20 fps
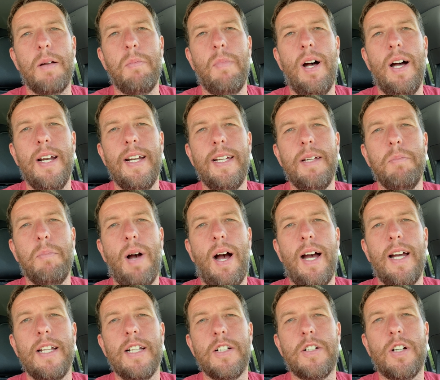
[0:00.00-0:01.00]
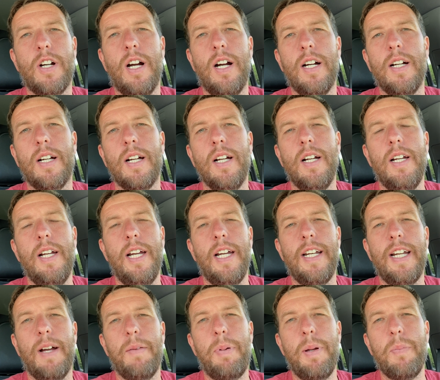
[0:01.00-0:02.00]
of money buying the truck,
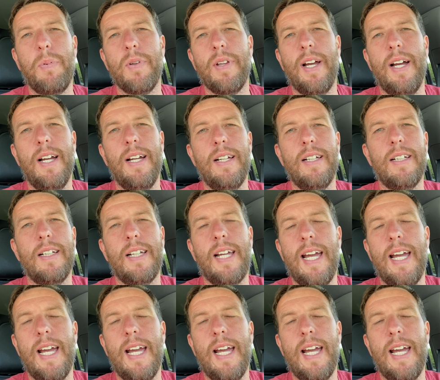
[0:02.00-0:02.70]
and you have people that